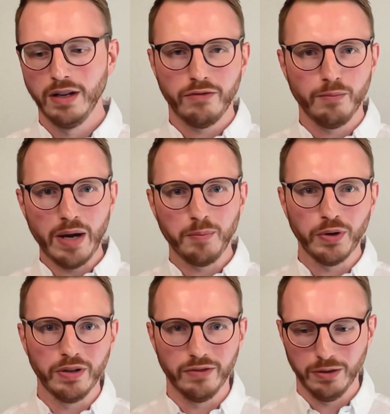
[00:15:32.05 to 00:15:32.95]
from that
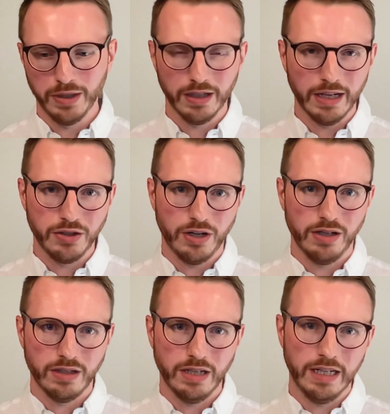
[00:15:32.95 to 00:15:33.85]
point of view, we can get
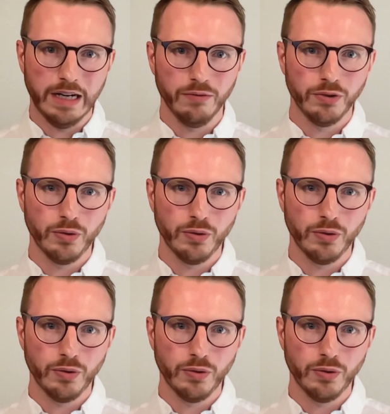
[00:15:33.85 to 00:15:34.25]
changes in and out the